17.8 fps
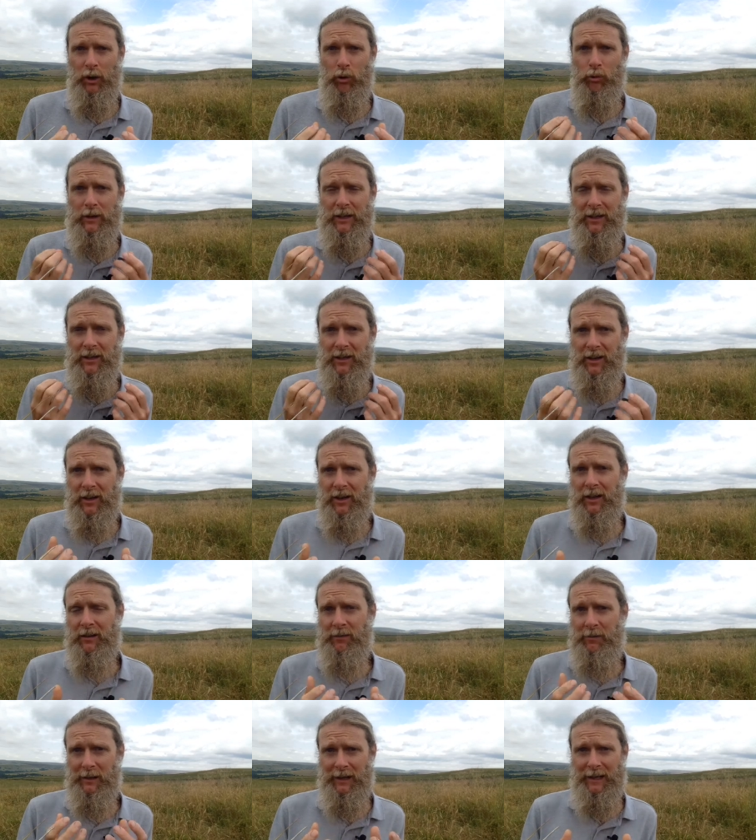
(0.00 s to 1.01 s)
we
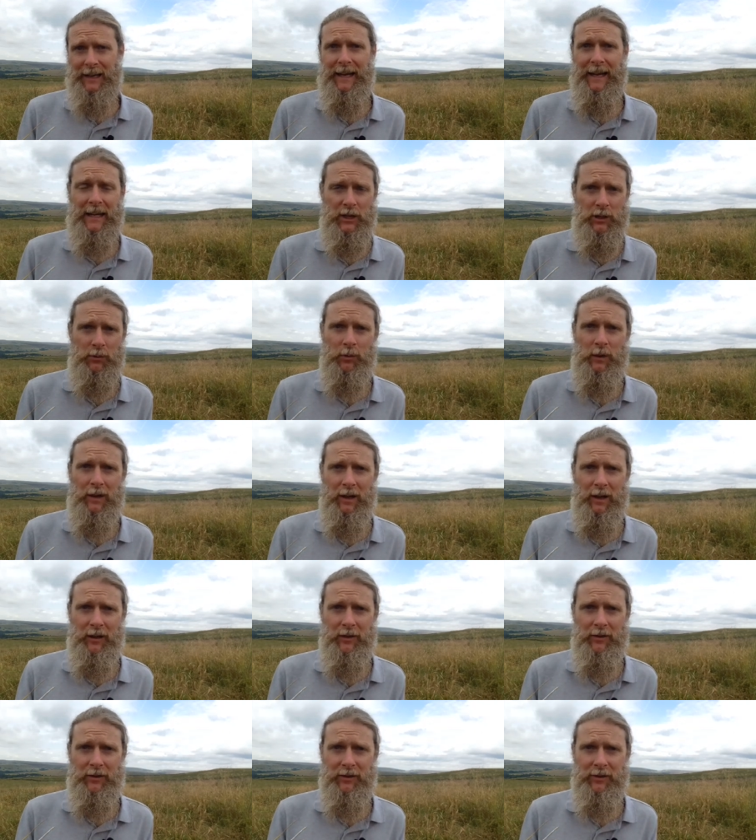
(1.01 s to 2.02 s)
yearn for connection with
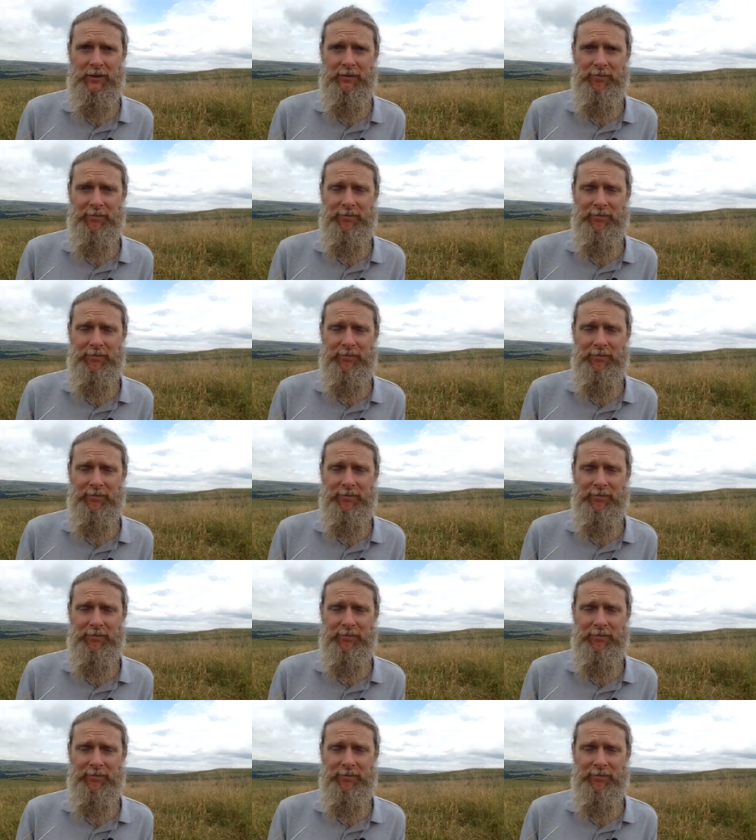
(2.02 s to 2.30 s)
others.